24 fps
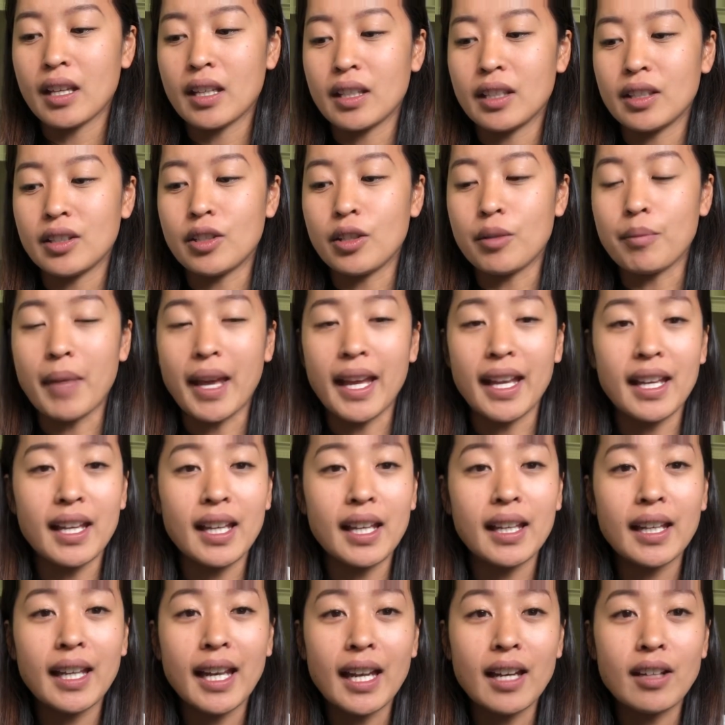you may
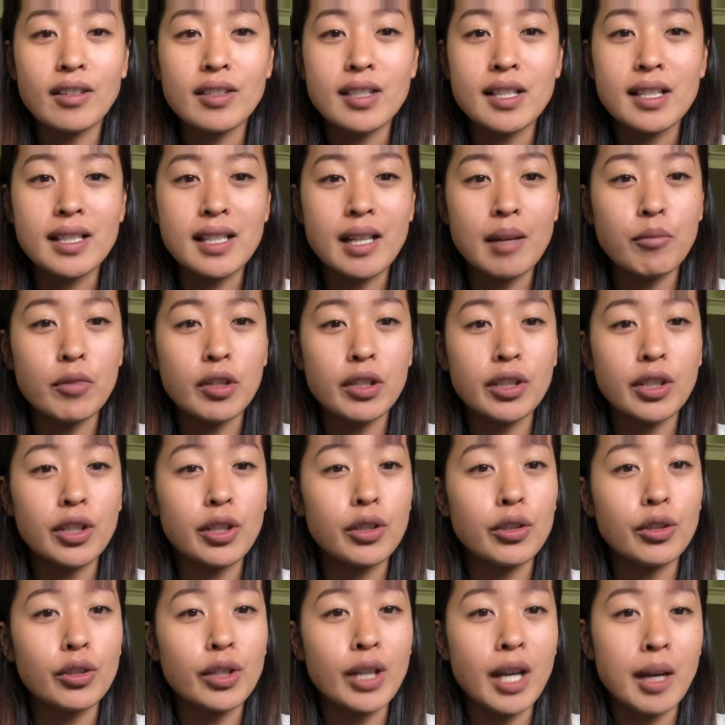encounter someone
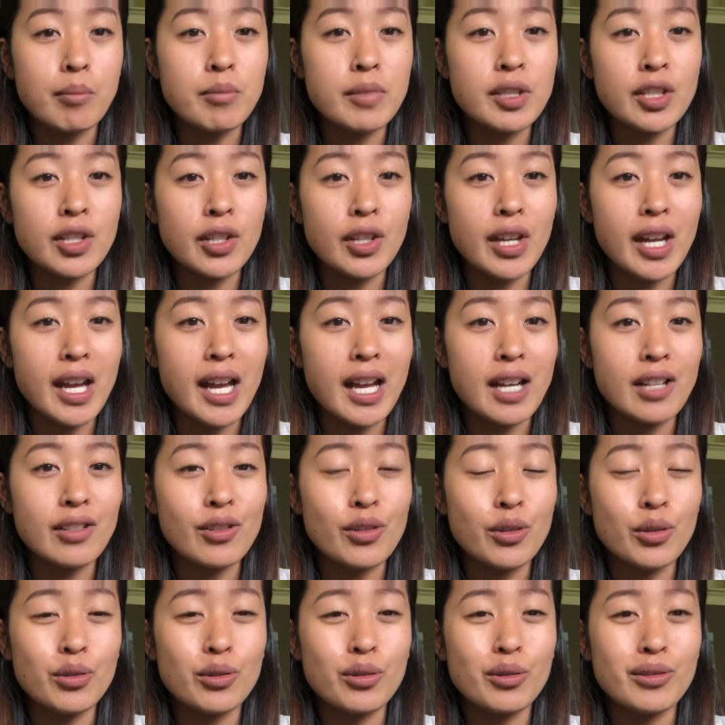who comes to your house
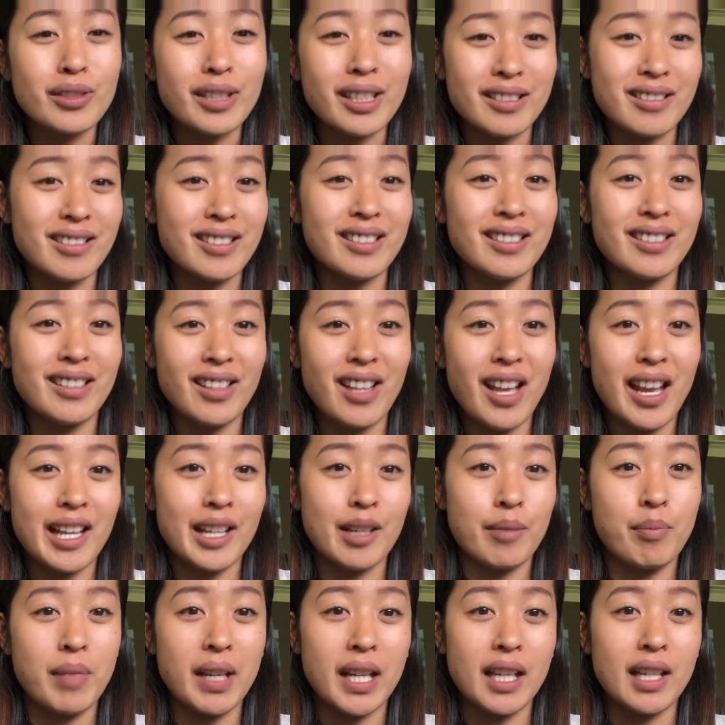who doesn't
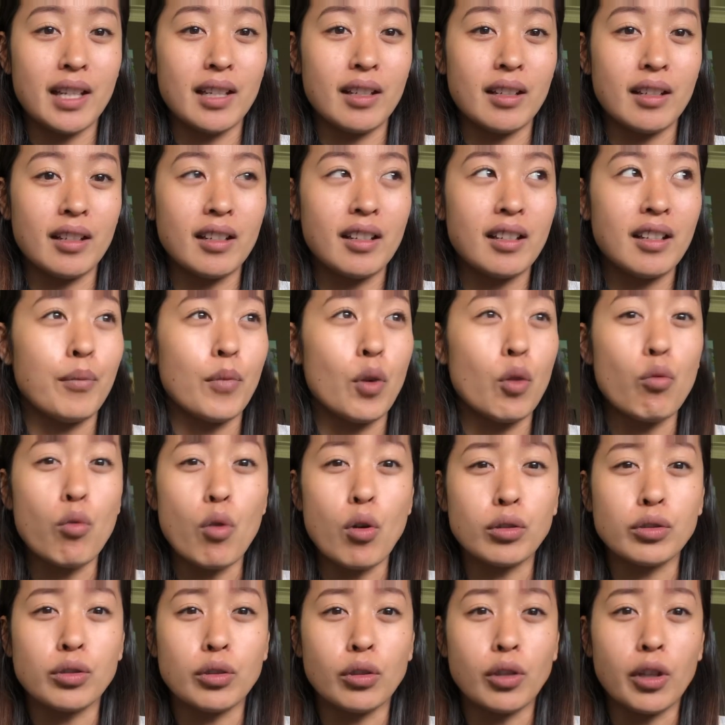like being
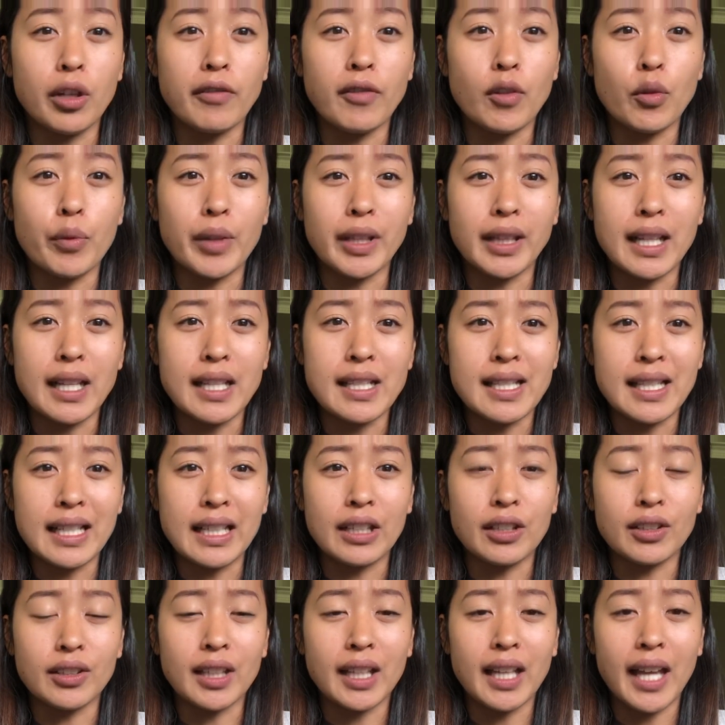walked all over when they're
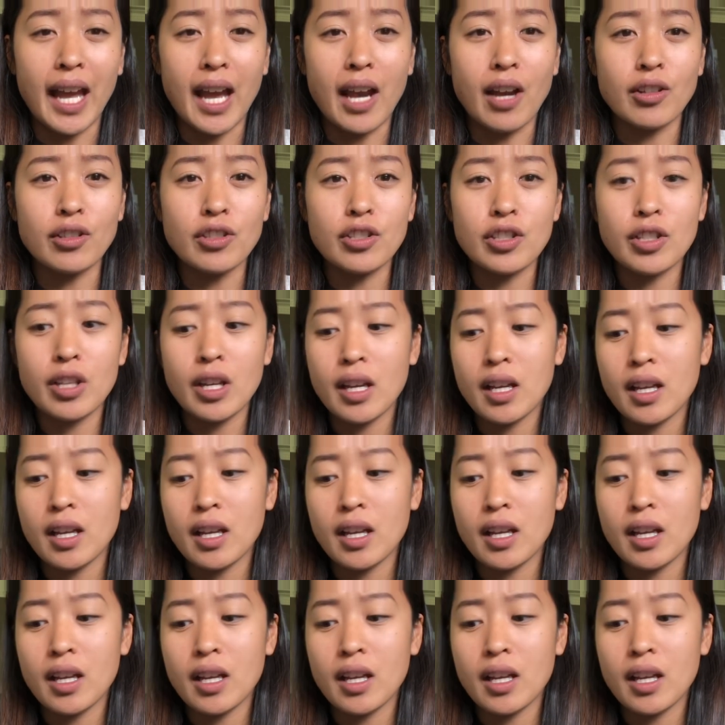sitting on the couch.